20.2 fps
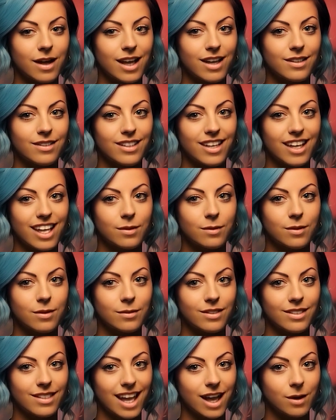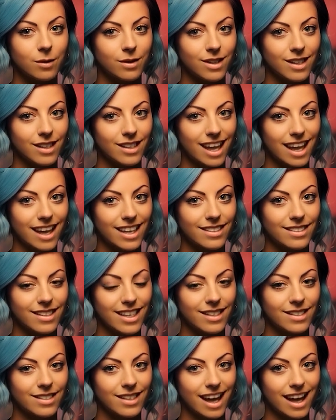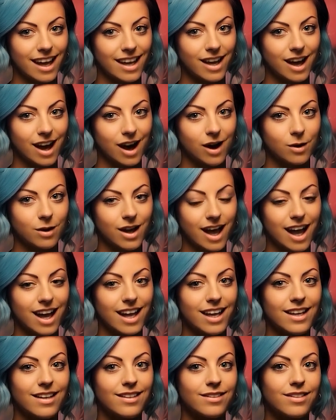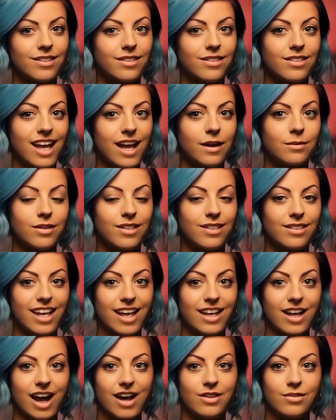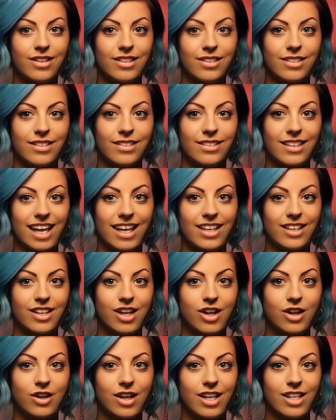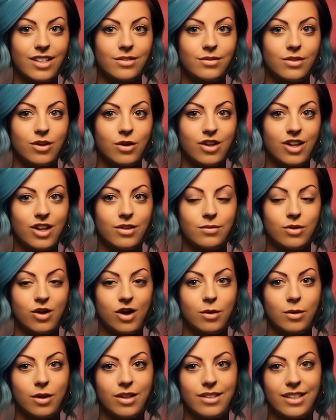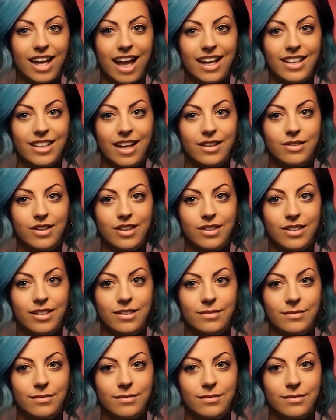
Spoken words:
bell to keep up to date with the latest in tech. Okay, time to sign off. Stay curious, future-forward tech lovers.